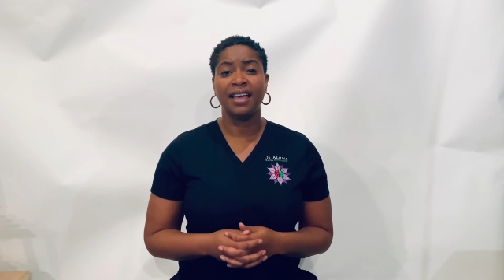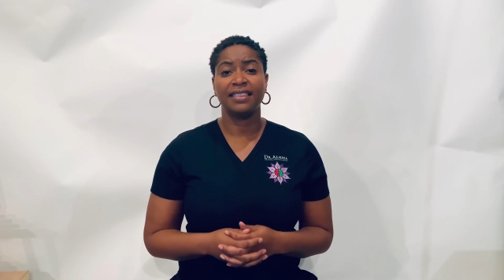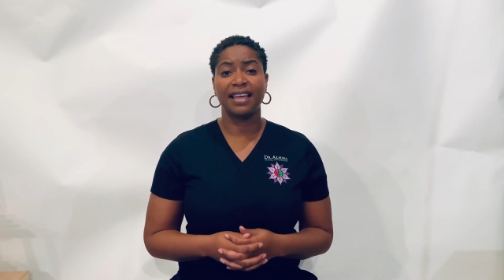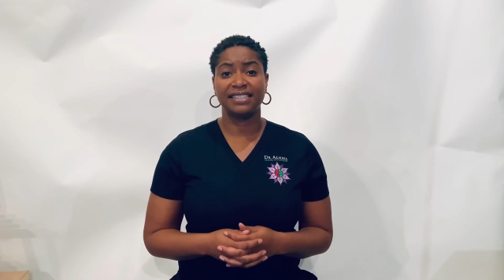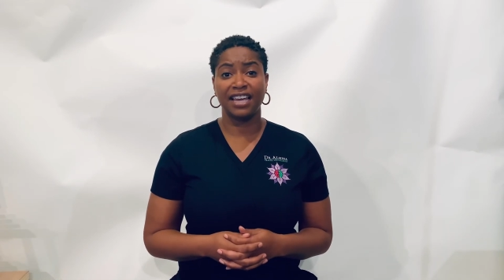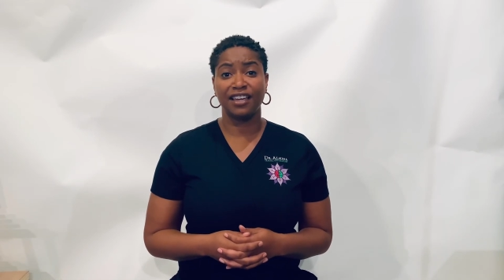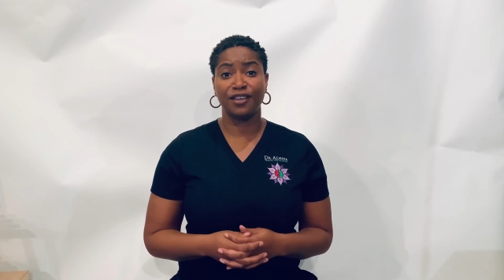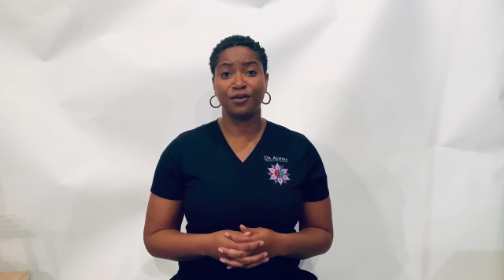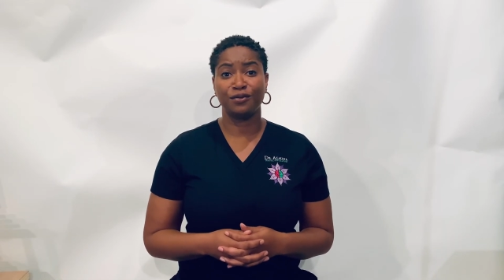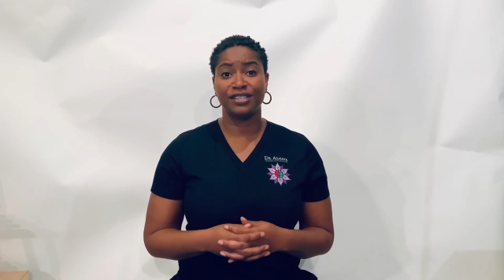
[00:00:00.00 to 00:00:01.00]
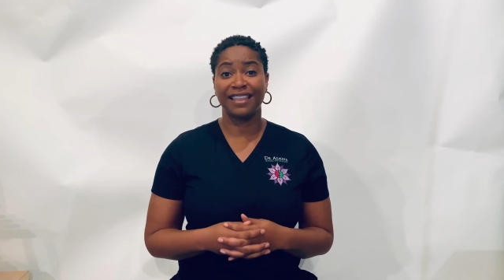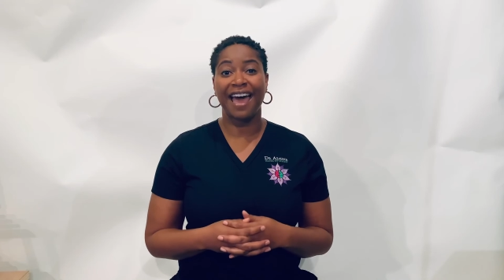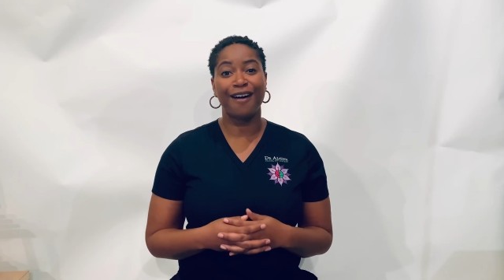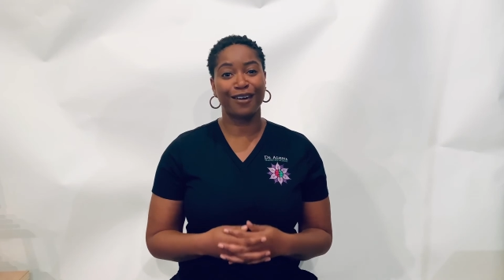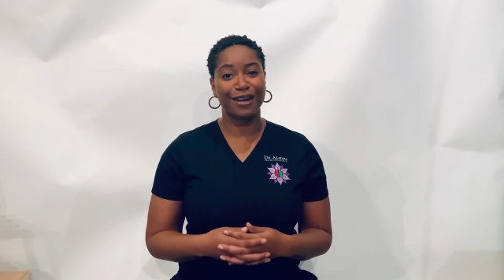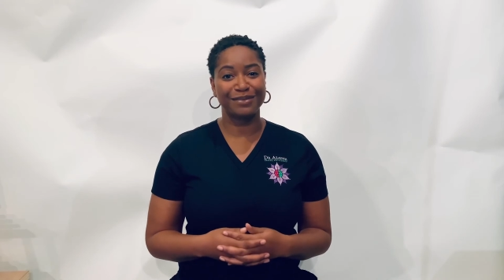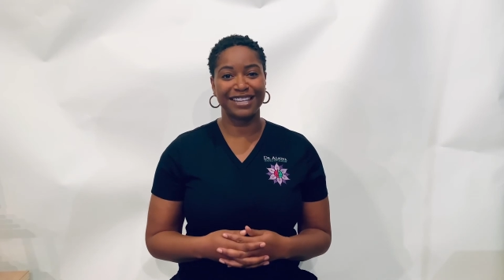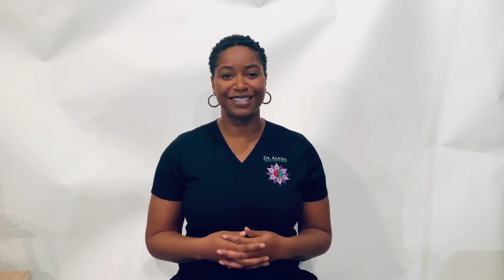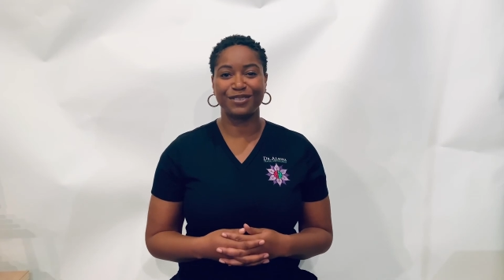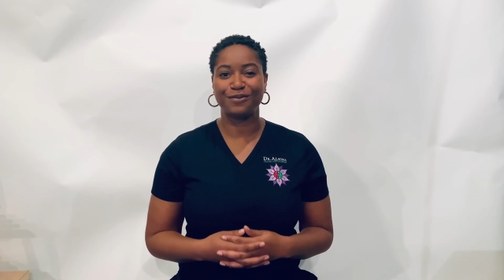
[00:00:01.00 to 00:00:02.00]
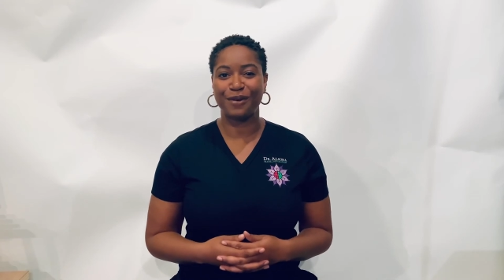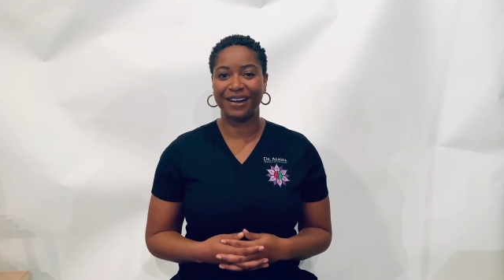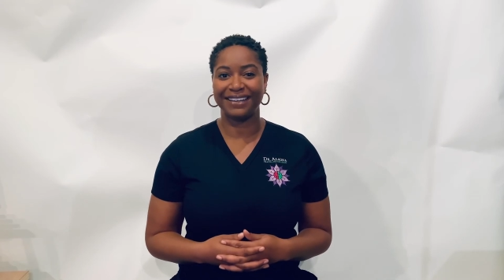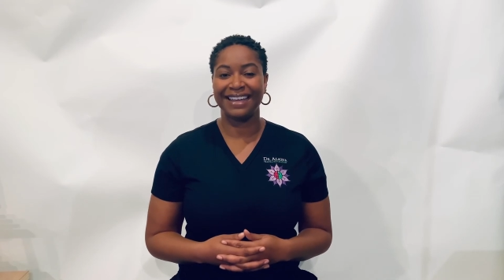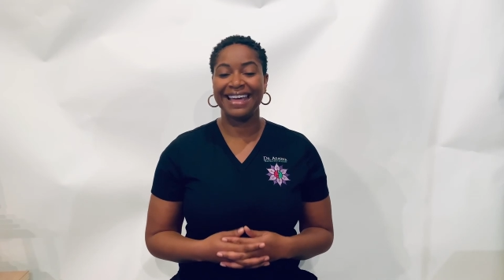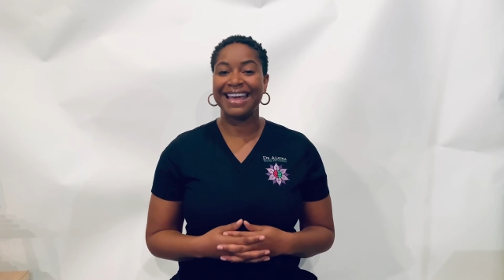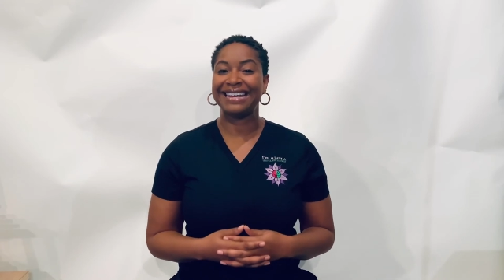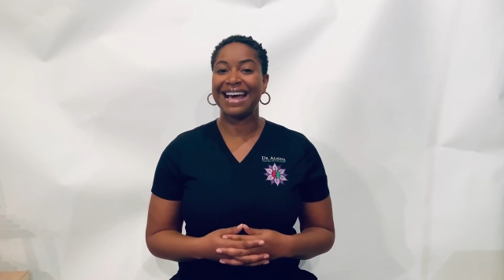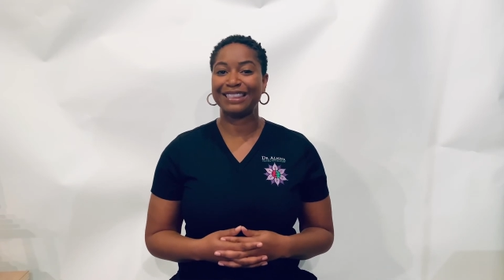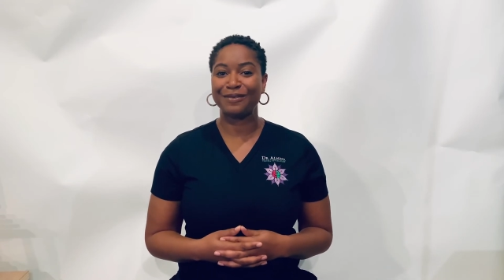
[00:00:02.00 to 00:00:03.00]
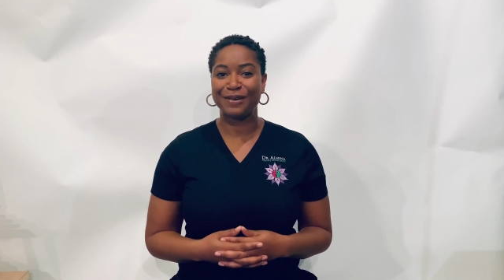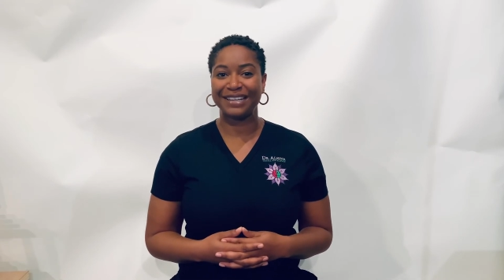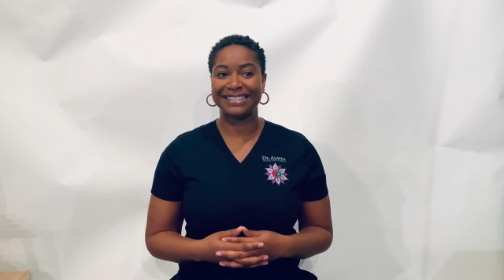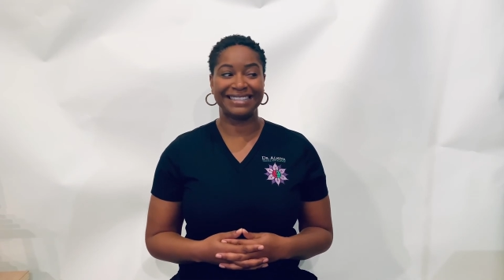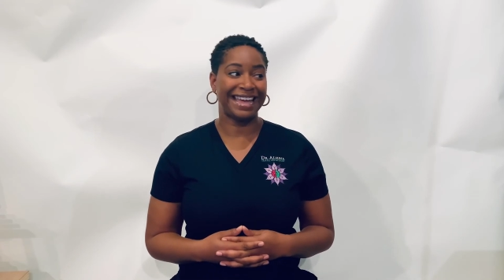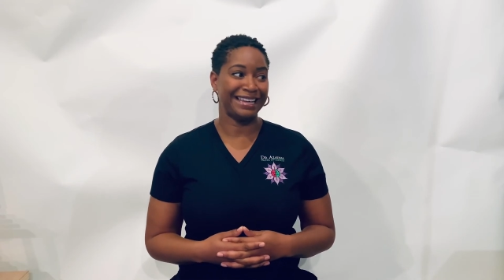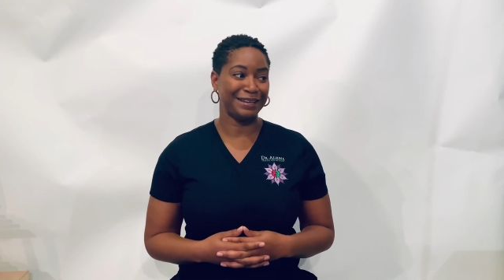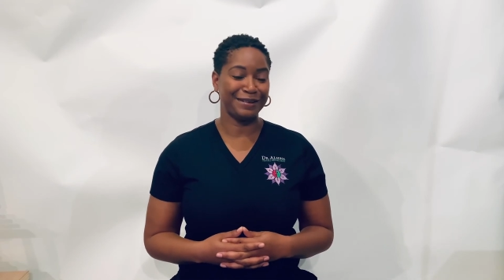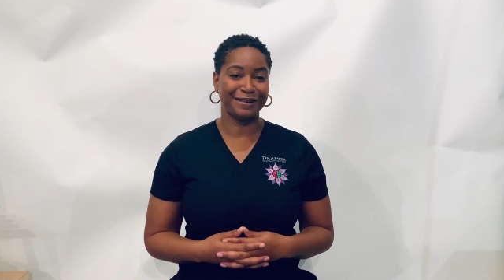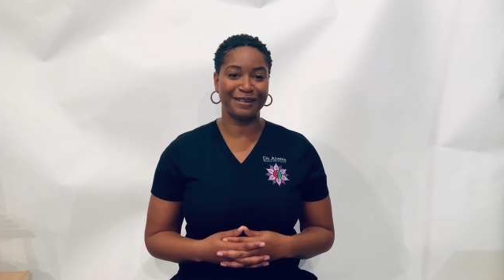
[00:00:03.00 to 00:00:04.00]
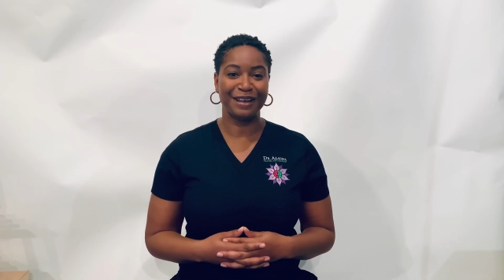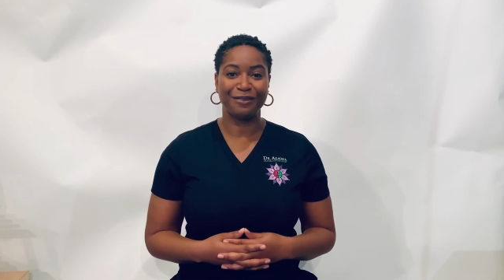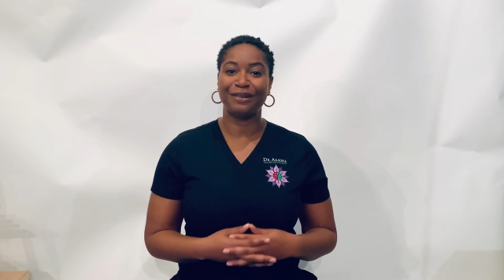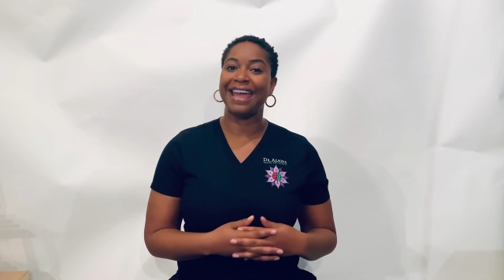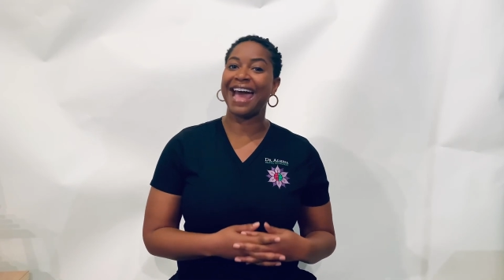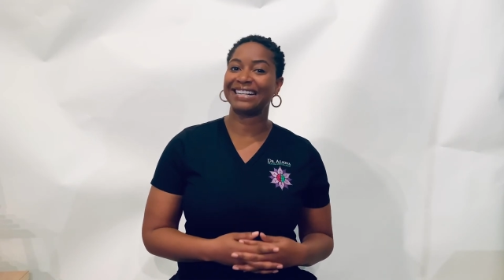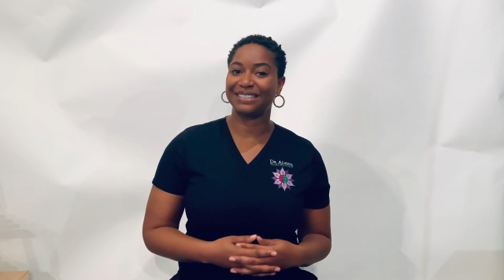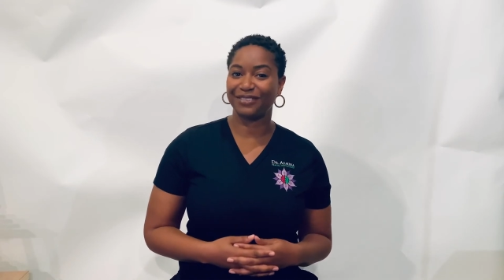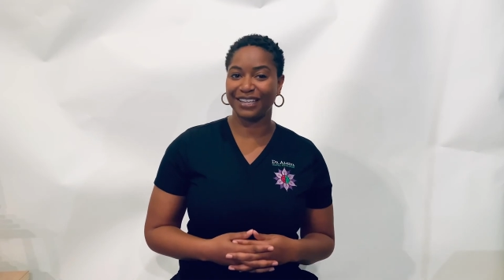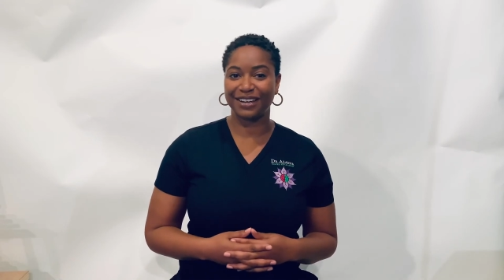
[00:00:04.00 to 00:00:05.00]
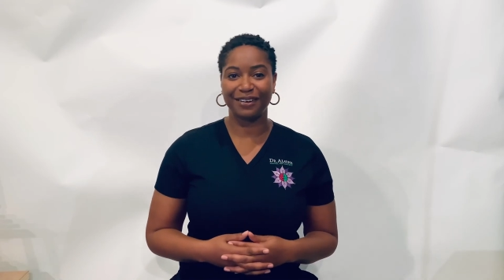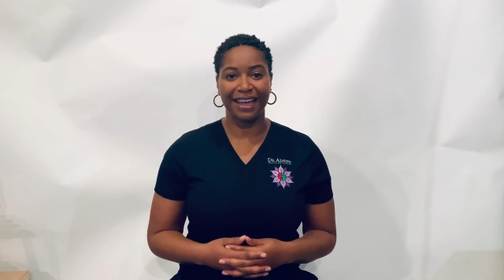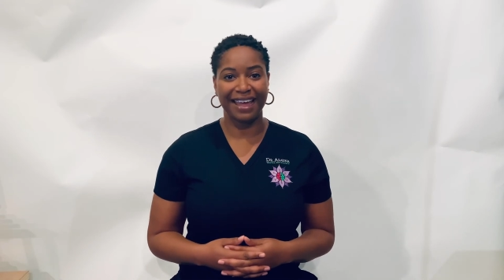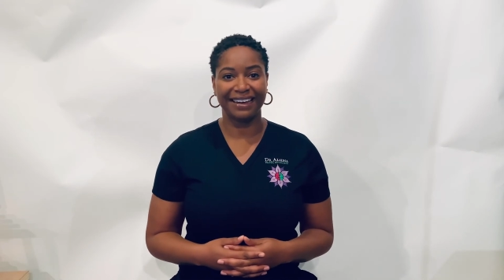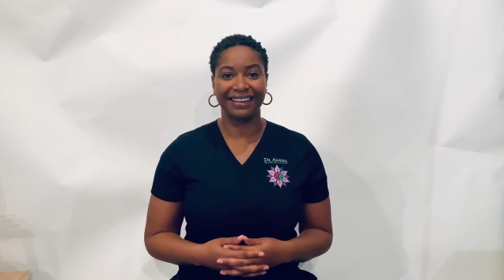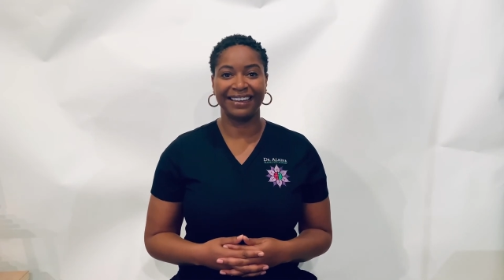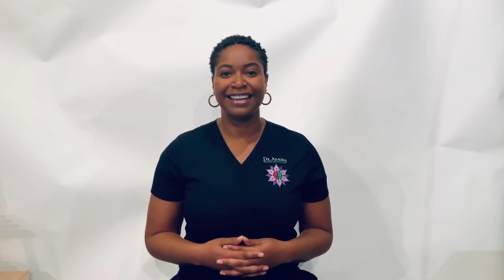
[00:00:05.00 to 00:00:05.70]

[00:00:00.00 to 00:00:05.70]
that take you to the outcomes that you want and not the ones that you're reactively creating.